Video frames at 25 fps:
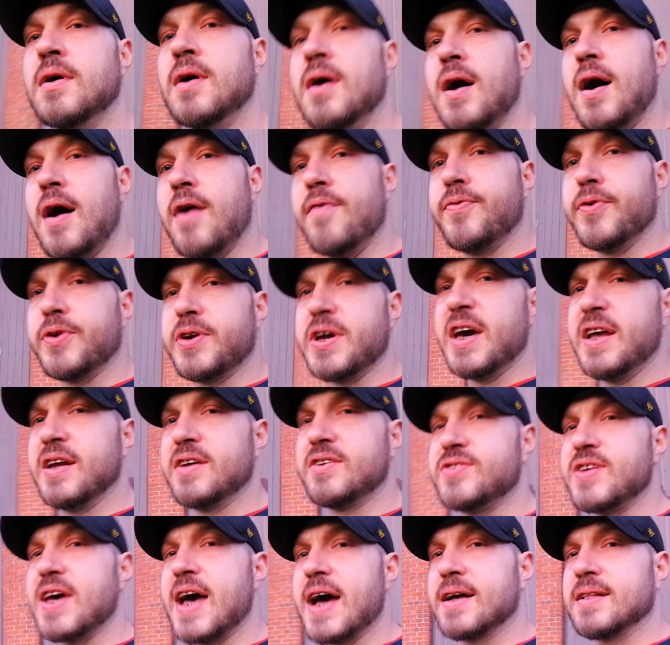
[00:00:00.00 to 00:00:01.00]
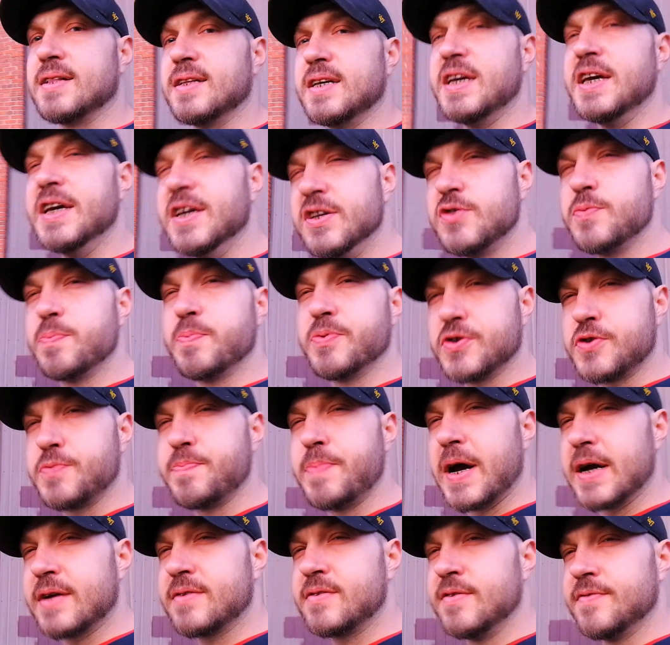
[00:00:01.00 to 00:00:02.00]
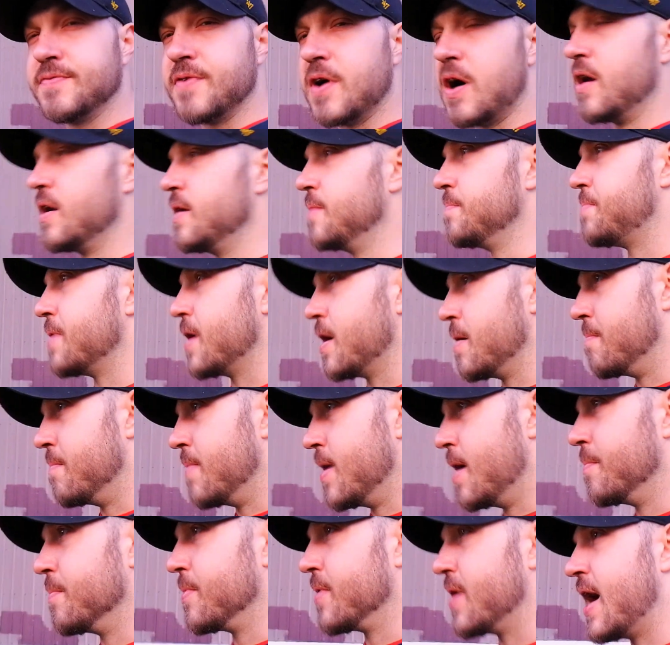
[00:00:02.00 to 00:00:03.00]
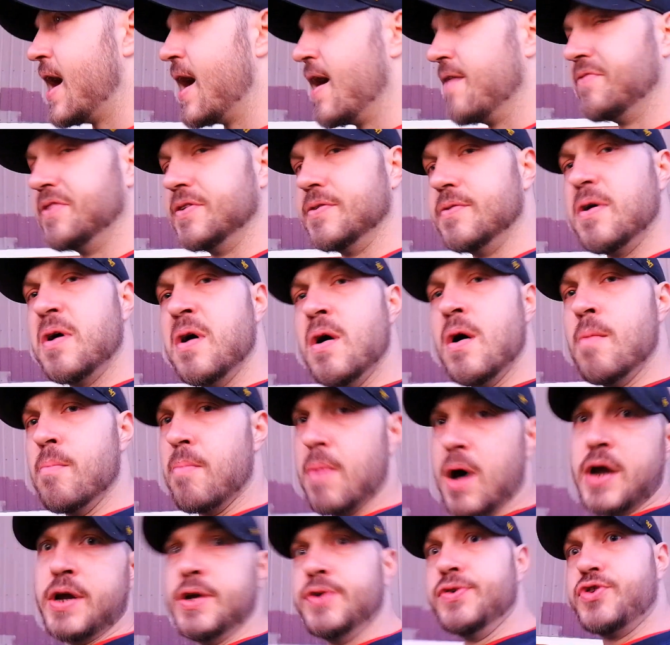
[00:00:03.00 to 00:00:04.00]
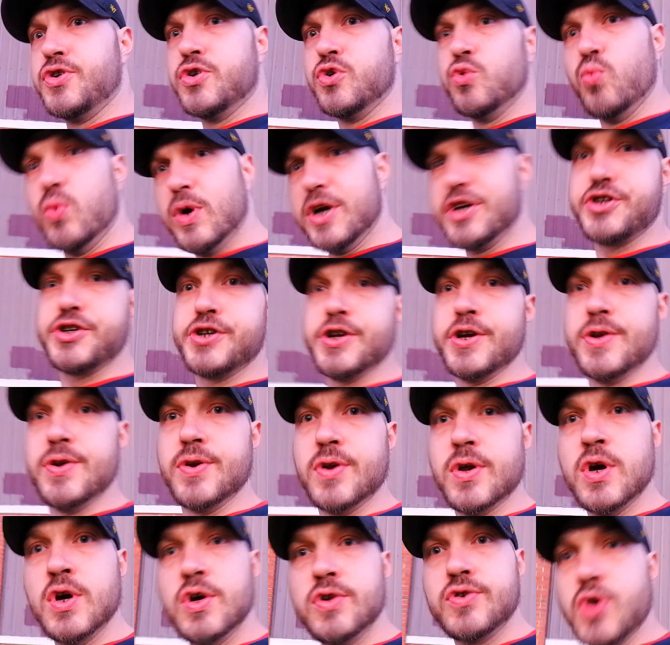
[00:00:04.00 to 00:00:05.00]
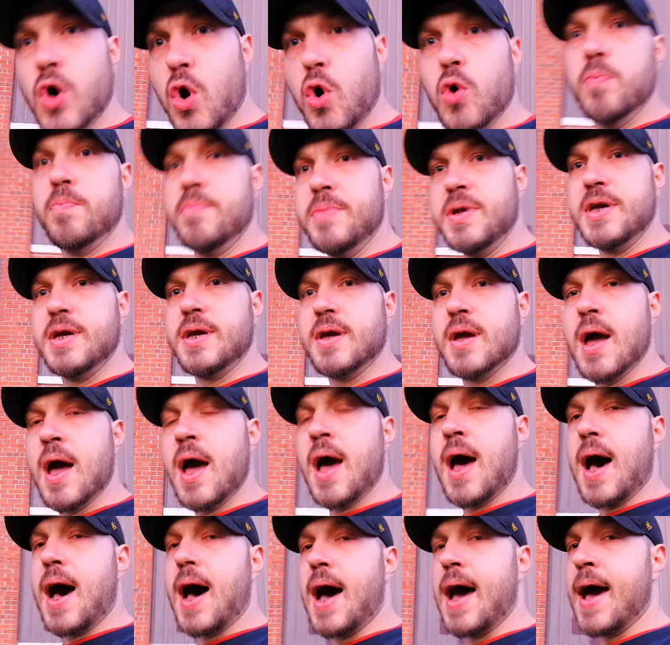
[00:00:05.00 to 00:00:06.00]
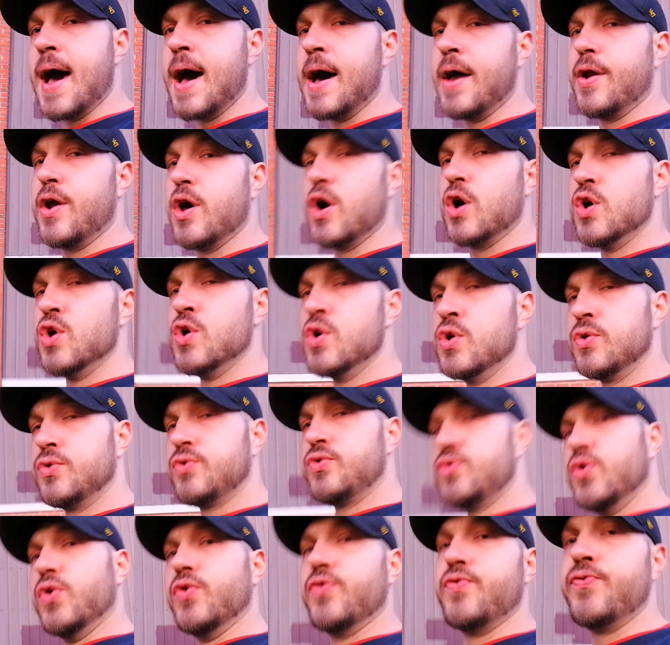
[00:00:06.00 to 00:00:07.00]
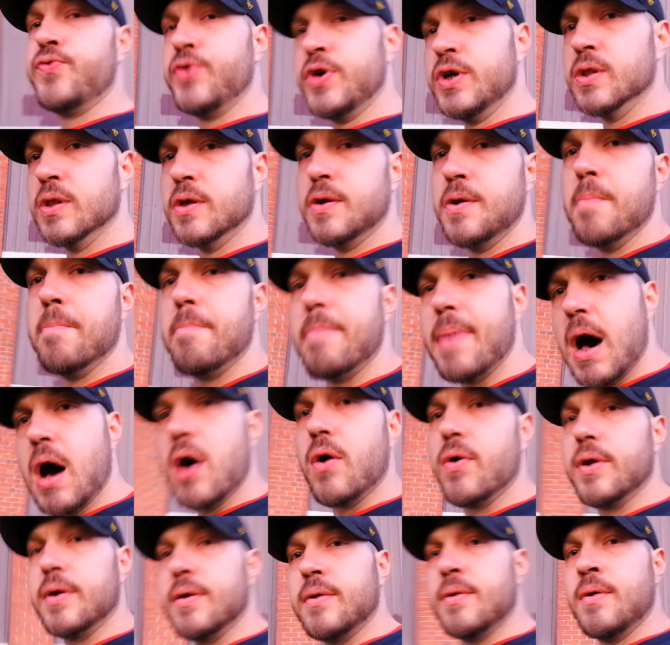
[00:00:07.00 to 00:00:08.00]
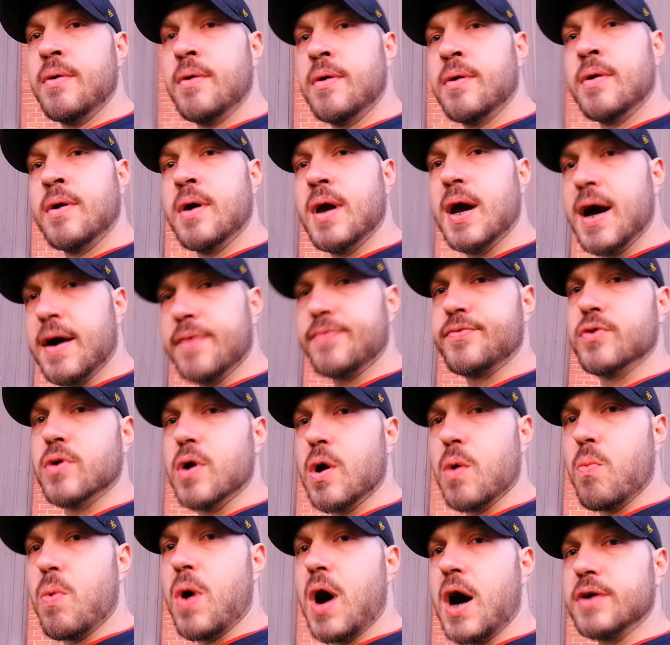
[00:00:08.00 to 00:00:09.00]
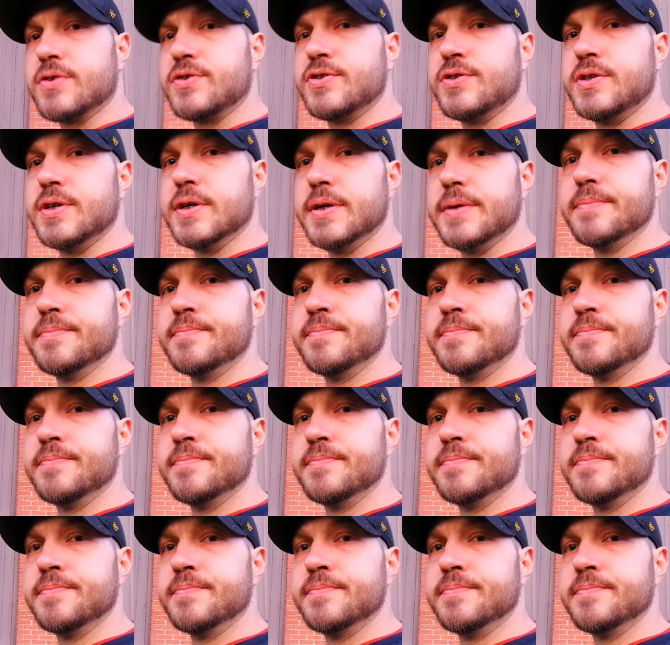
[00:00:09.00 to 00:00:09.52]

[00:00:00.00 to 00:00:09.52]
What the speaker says: I forget exactly his perspective on it, but I remember having my intuition told me I had a good feeling about it after I watched it.